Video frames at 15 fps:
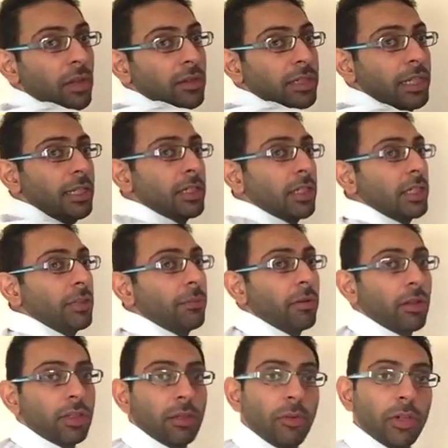plotted, so you
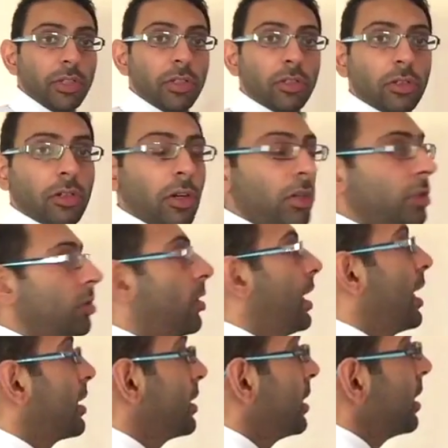plot them on your
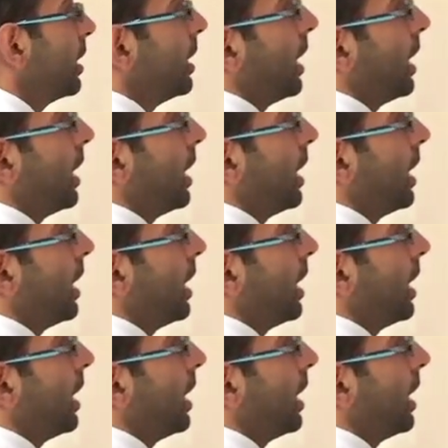axis,